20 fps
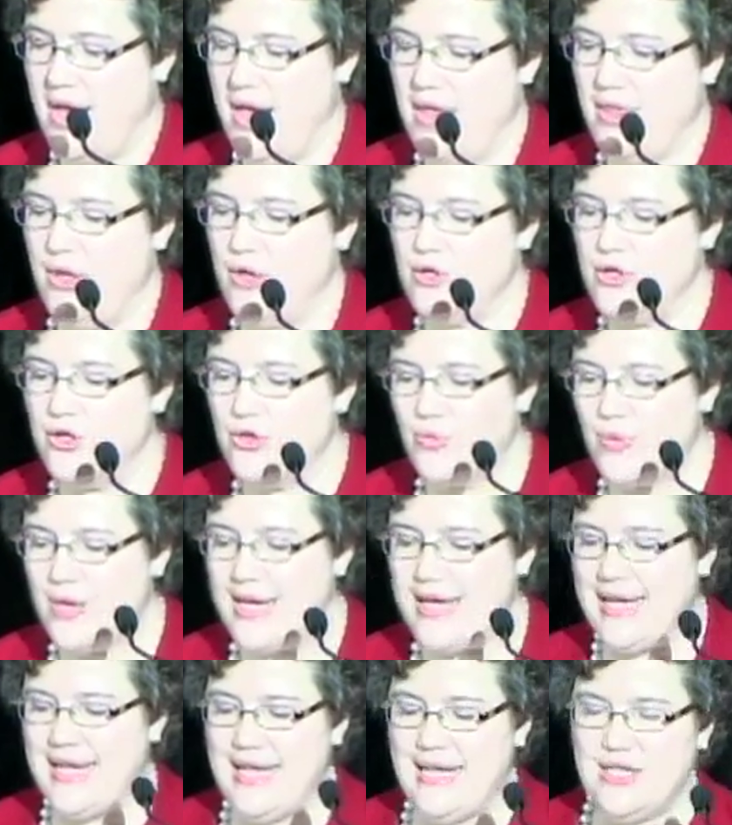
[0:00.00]
There's three
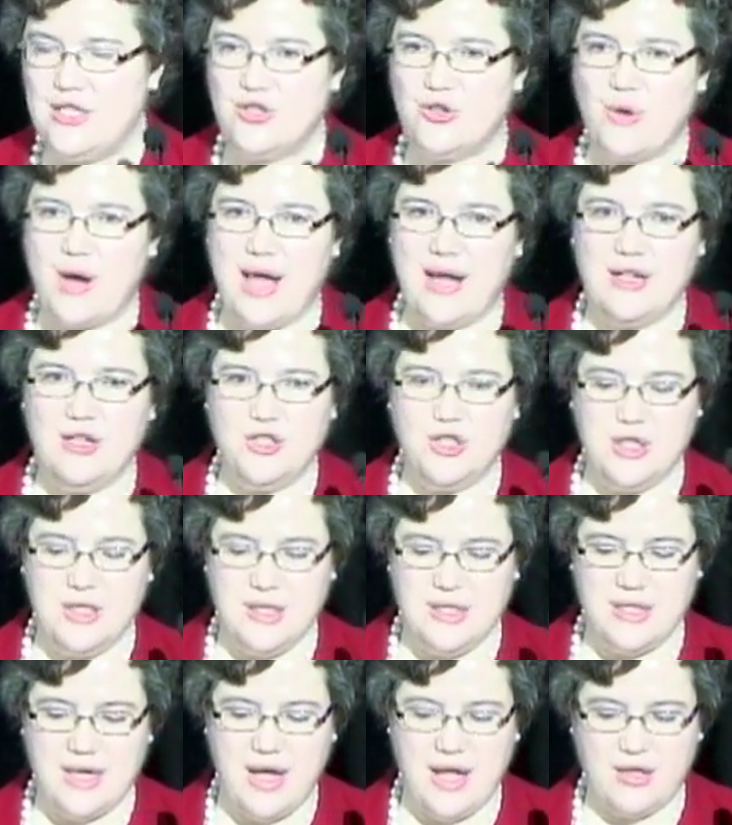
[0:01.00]
key
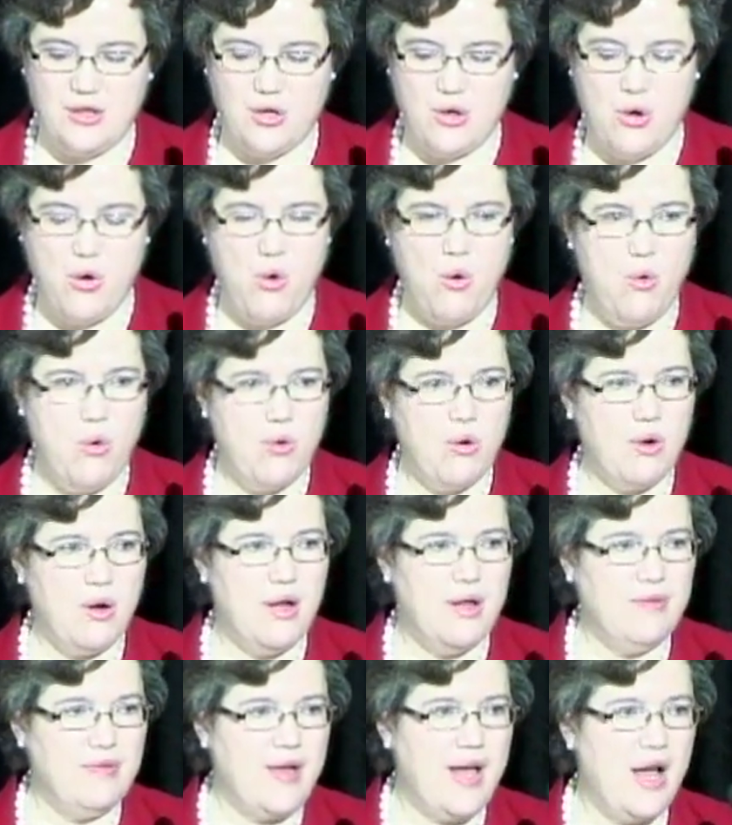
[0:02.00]
strategies at the core
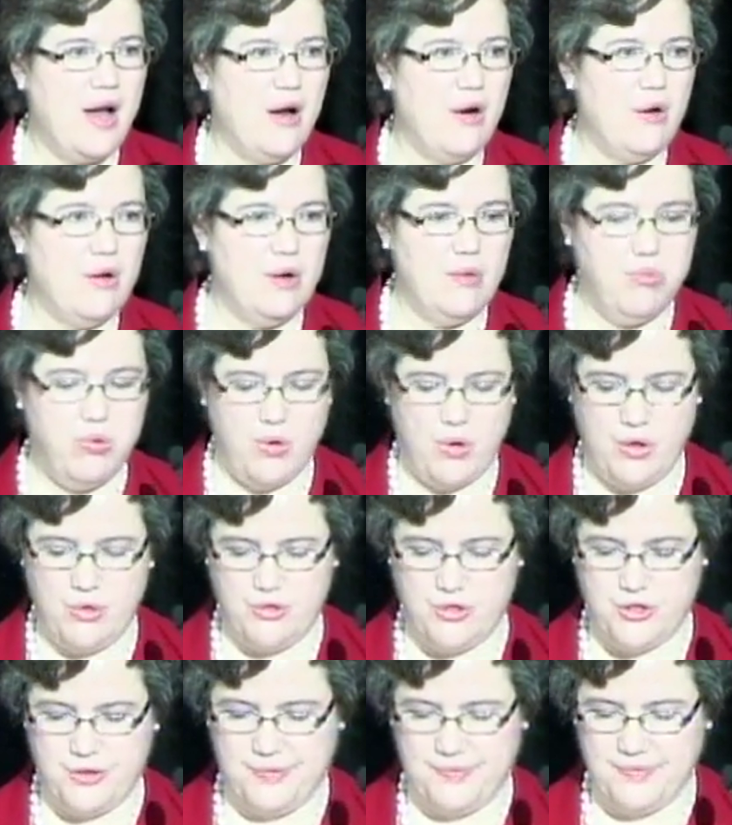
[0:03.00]
of our
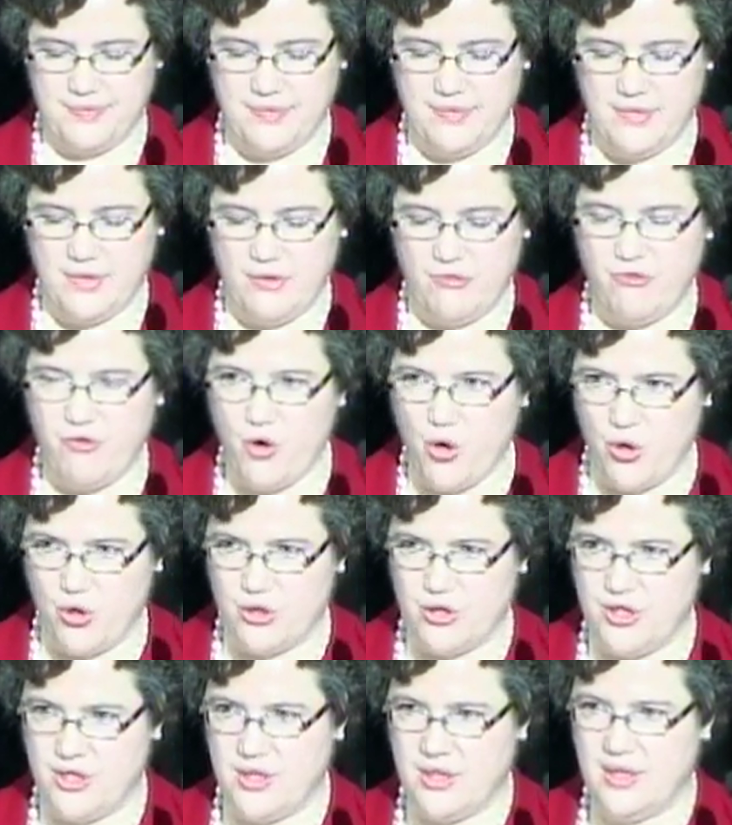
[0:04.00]
approach.
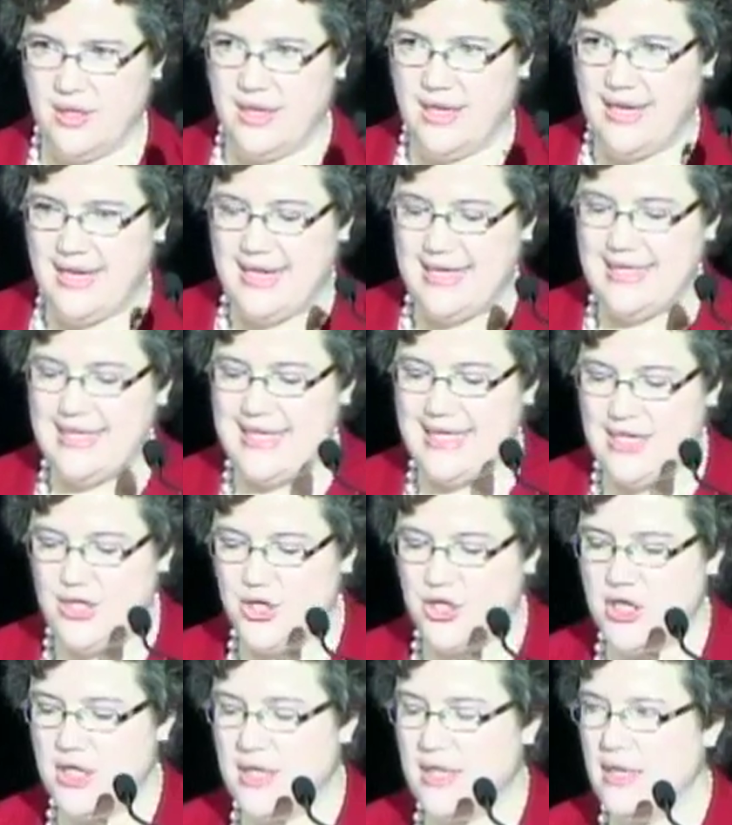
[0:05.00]
First,
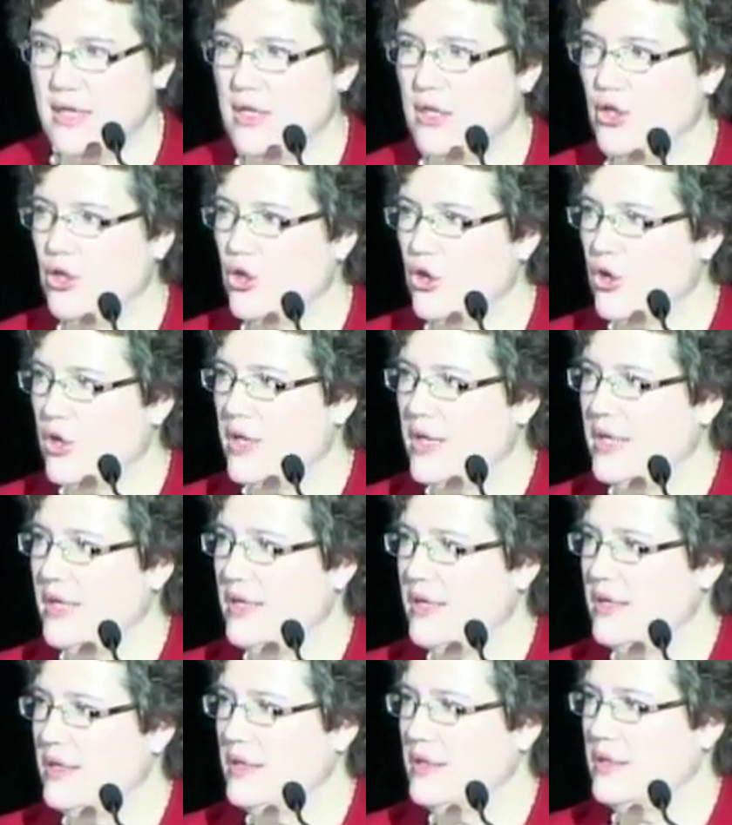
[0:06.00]
teaching,
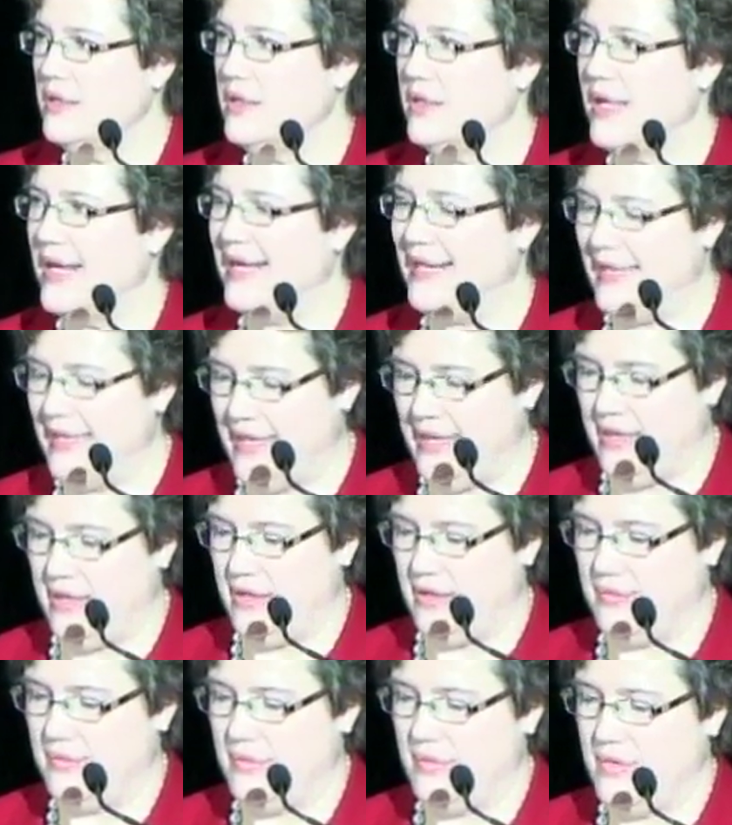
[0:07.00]
learning, and leading.
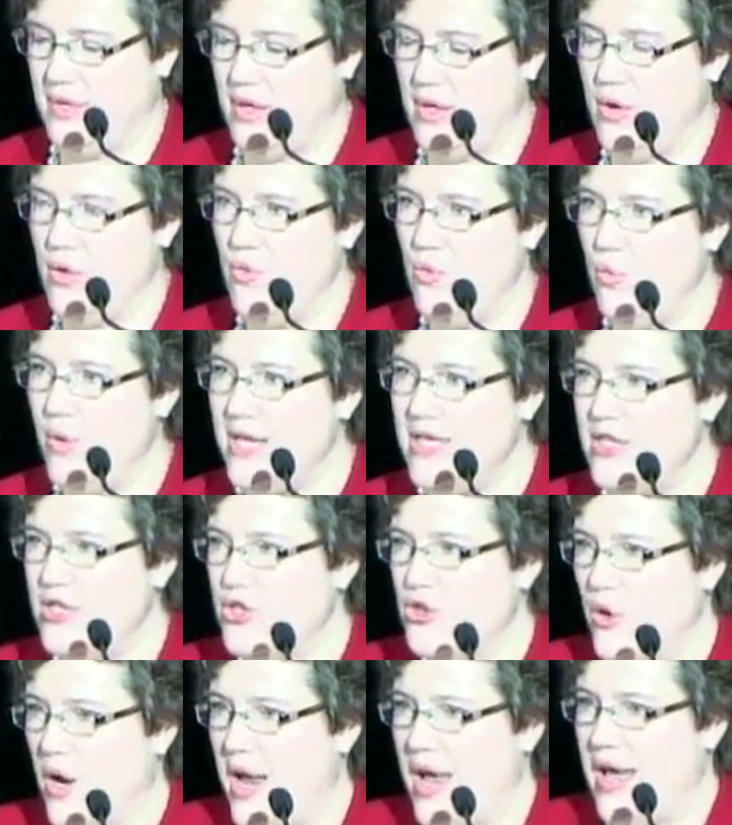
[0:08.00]
We
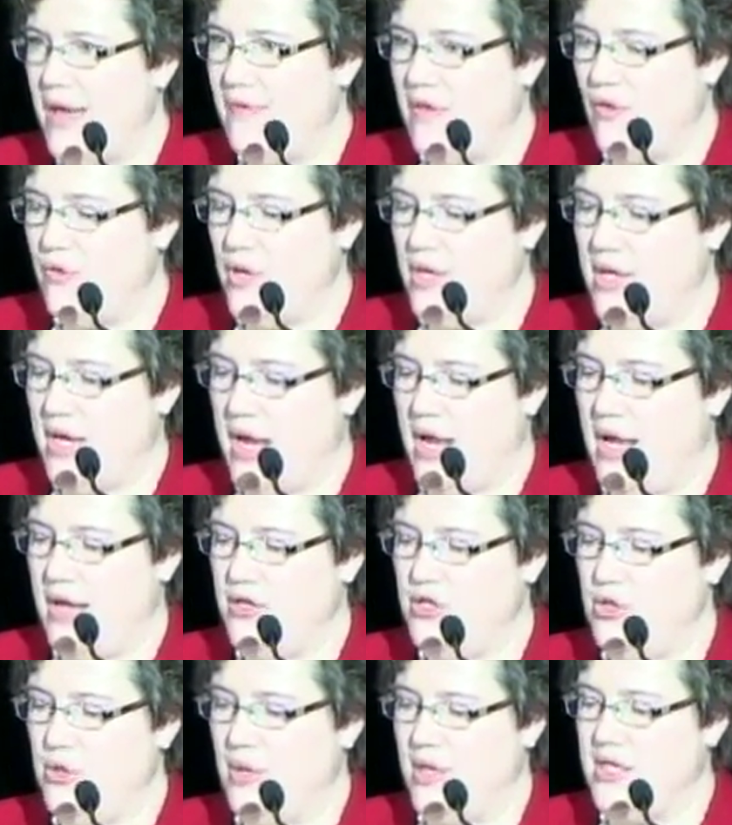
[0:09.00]
strive every day
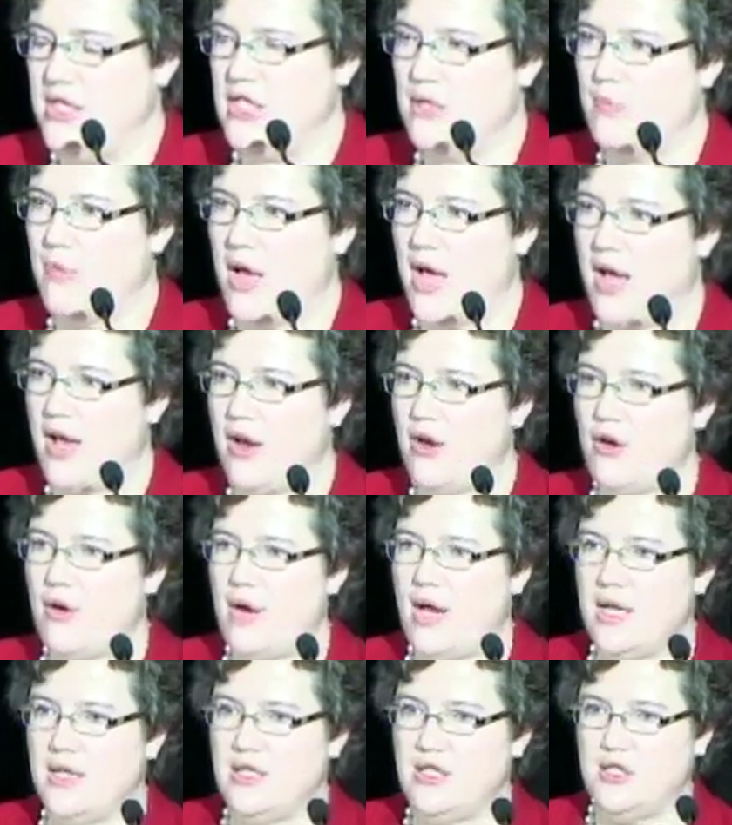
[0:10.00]
to inspire
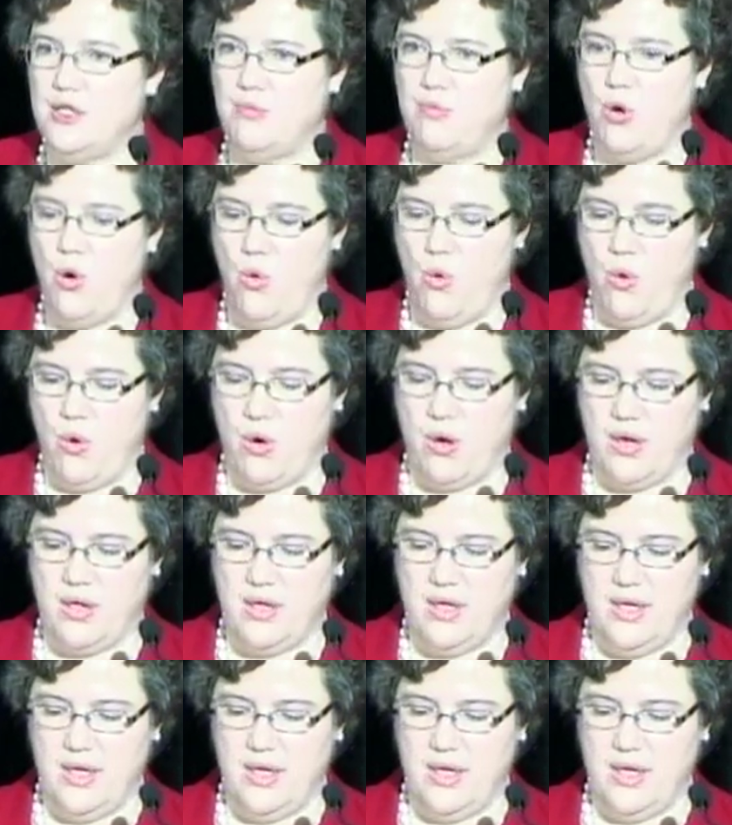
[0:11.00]
and support